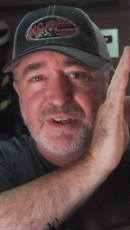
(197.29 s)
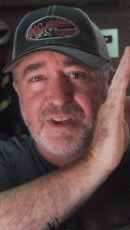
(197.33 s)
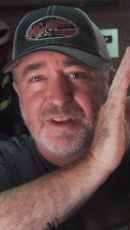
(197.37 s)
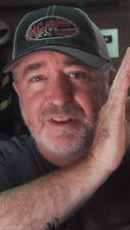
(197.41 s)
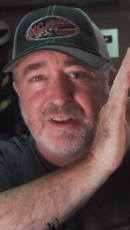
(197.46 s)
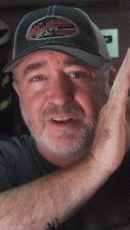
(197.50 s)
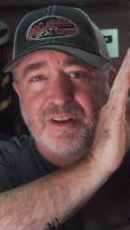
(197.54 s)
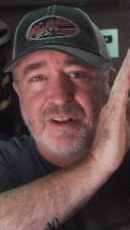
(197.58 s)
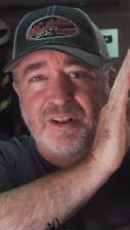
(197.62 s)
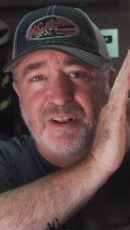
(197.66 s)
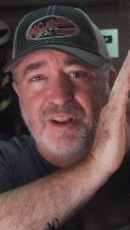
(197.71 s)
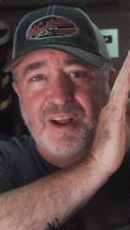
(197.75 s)
in
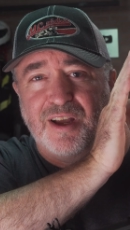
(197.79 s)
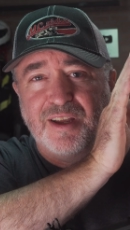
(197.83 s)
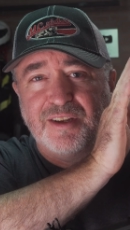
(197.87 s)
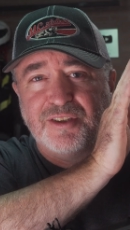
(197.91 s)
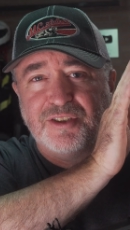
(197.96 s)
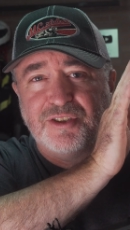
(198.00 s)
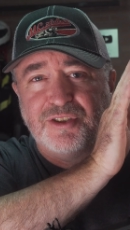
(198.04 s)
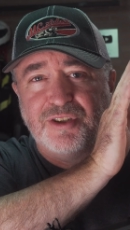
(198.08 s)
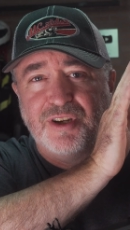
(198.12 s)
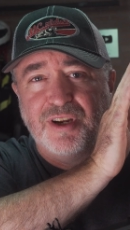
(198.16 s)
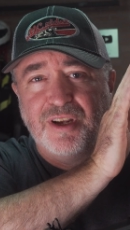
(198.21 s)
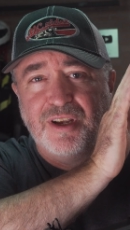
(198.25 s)
the
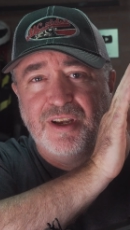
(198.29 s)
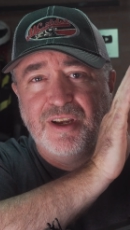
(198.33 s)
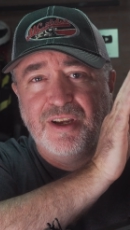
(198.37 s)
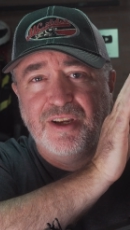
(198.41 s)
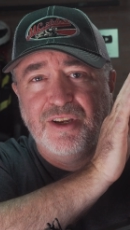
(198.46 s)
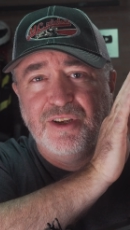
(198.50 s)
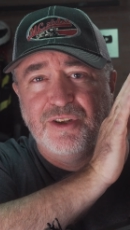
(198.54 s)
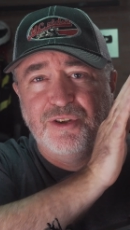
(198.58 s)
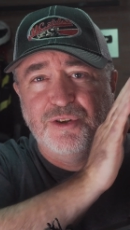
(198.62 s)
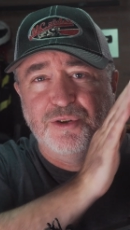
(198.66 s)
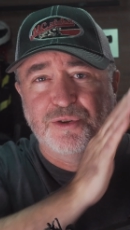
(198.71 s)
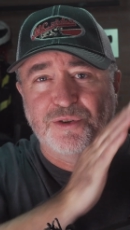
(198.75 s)
clutch,
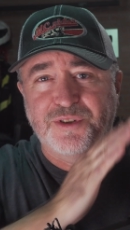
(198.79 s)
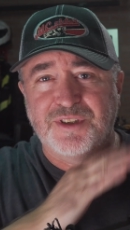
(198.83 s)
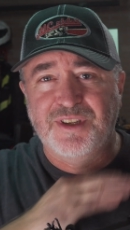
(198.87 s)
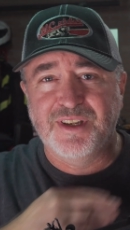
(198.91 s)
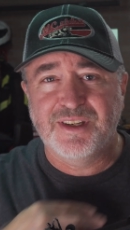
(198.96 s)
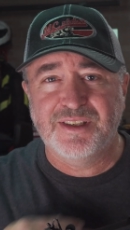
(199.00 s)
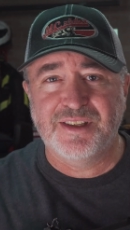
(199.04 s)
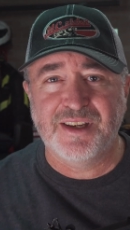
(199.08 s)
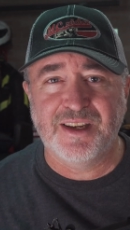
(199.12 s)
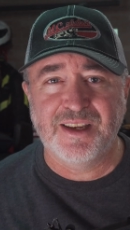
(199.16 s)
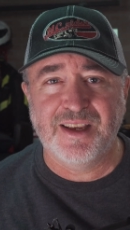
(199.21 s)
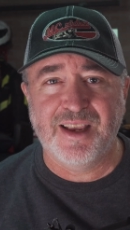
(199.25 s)
you're
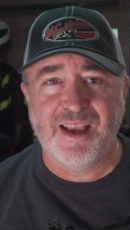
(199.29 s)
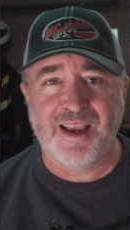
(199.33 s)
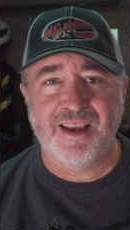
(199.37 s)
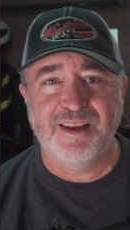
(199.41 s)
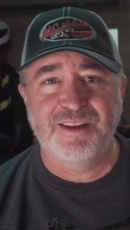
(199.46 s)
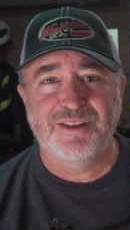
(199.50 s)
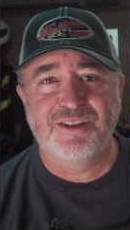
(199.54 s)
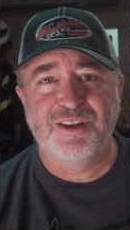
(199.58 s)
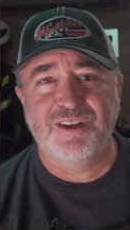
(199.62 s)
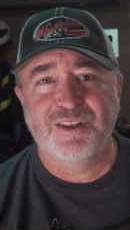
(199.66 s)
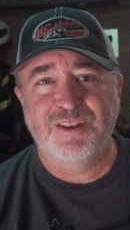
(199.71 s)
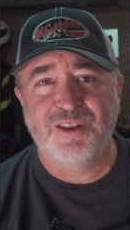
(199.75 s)

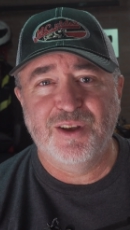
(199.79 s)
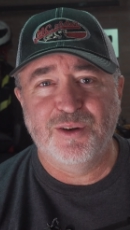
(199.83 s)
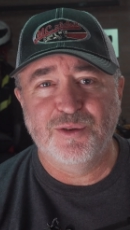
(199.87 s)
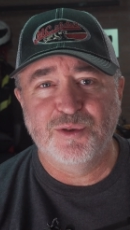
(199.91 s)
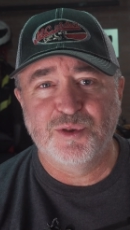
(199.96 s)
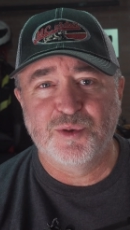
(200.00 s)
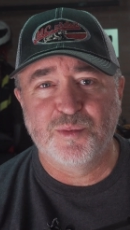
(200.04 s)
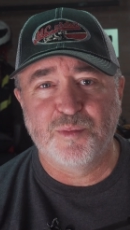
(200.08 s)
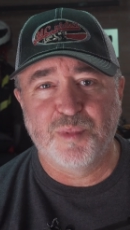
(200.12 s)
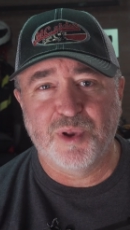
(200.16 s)
disengaging those